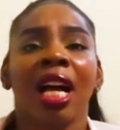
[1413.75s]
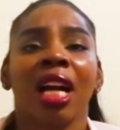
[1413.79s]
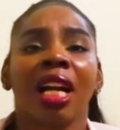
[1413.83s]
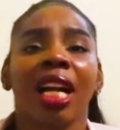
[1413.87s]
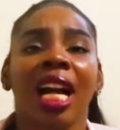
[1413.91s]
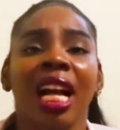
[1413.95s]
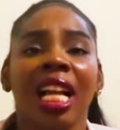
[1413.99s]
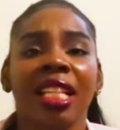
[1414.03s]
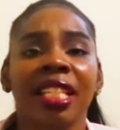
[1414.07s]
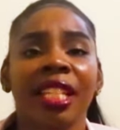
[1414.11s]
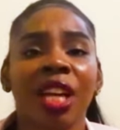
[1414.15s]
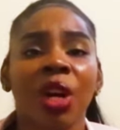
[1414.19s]

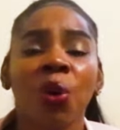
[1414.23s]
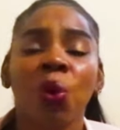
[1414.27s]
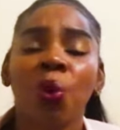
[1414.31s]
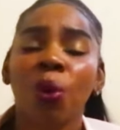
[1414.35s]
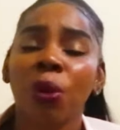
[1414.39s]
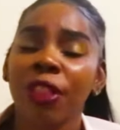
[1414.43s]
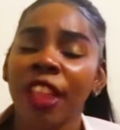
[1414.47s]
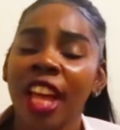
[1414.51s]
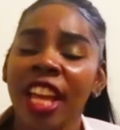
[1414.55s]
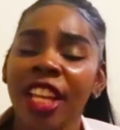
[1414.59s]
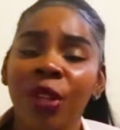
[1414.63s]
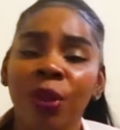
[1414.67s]
Guys, I
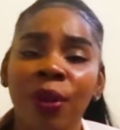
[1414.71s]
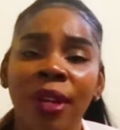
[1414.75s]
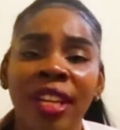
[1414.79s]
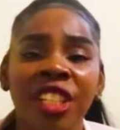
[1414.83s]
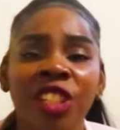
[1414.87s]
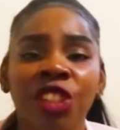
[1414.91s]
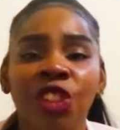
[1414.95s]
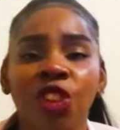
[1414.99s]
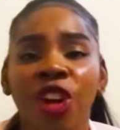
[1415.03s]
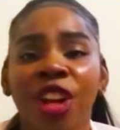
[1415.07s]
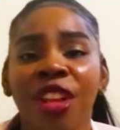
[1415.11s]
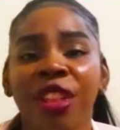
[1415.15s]
hope that you
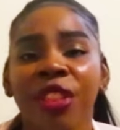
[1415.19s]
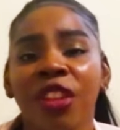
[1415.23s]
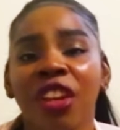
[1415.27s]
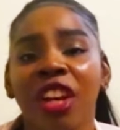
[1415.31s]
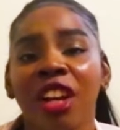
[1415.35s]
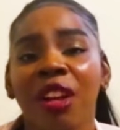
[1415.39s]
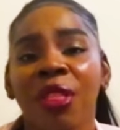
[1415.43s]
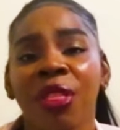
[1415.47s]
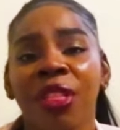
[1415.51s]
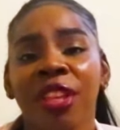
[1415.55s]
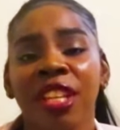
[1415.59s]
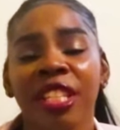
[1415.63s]
enjoyed
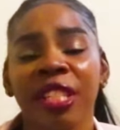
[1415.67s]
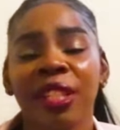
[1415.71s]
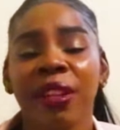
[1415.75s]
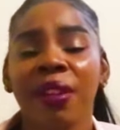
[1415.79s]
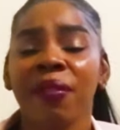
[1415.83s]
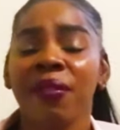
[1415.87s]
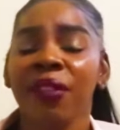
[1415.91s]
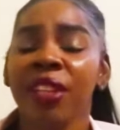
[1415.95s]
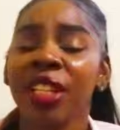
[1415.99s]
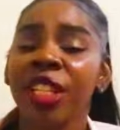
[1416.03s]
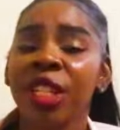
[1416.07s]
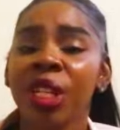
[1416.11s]
this
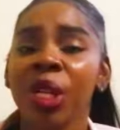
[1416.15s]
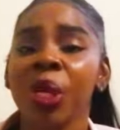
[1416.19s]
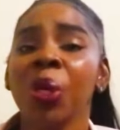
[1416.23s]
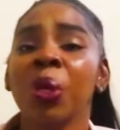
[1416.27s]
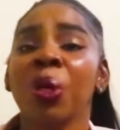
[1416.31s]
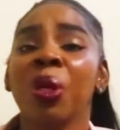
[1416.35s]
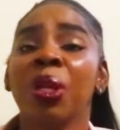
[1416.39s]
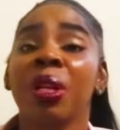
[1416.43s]
video.